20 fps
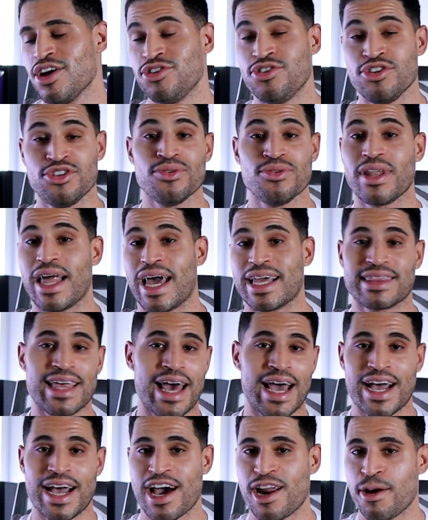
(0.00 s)
Do you like
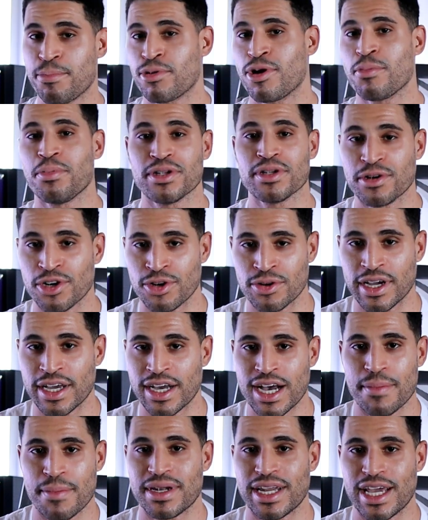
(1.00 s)
that kind of purple and green
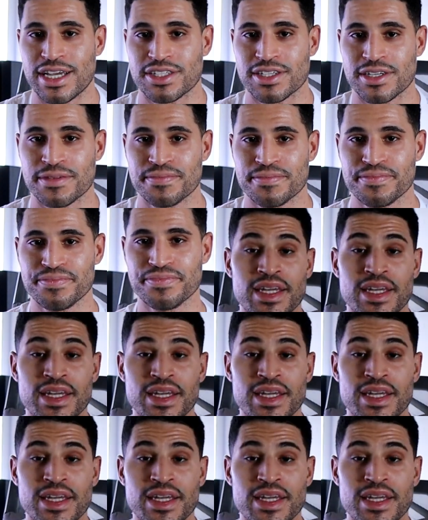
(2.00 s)
combination?